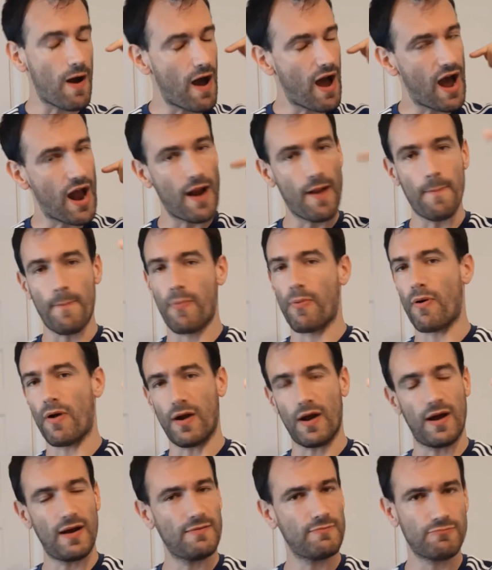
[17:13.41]

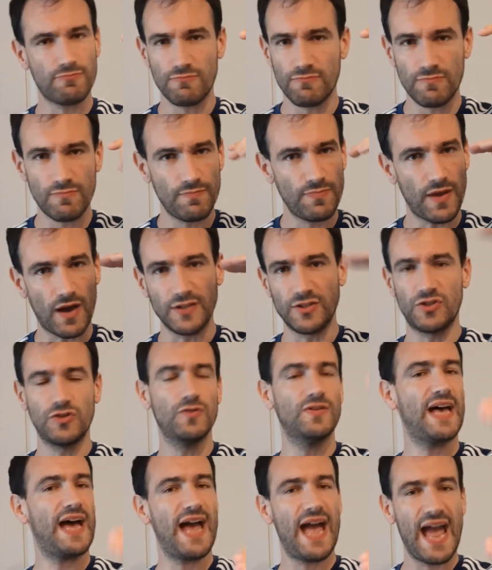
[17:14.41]
I do
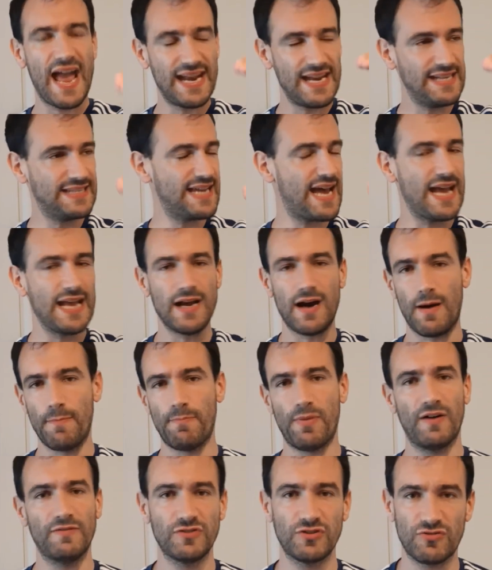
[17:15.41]
that any day
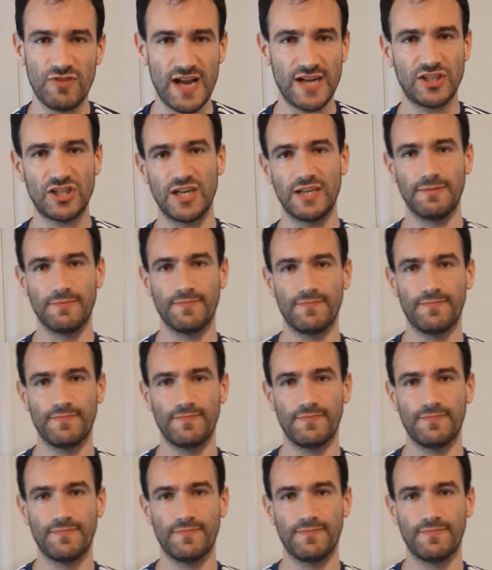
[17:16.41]
above stretching,